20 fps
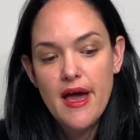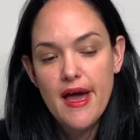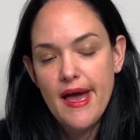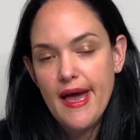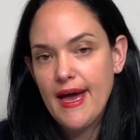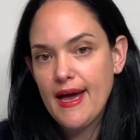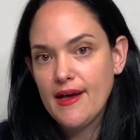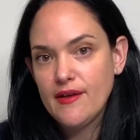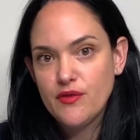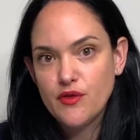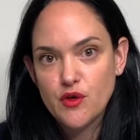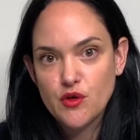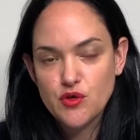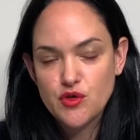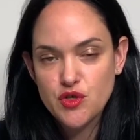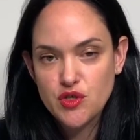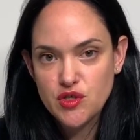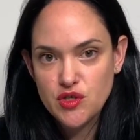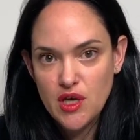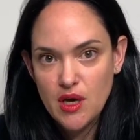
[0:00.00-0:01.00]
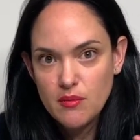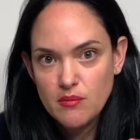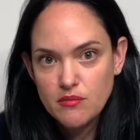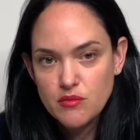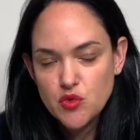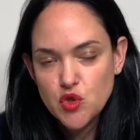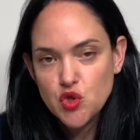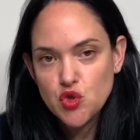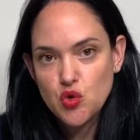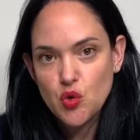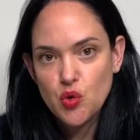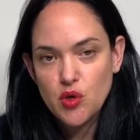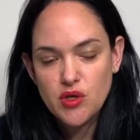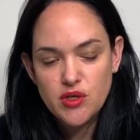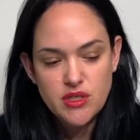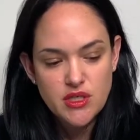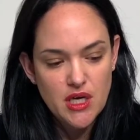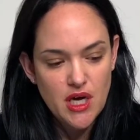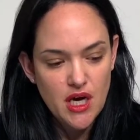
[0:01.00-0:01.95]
and there's some sort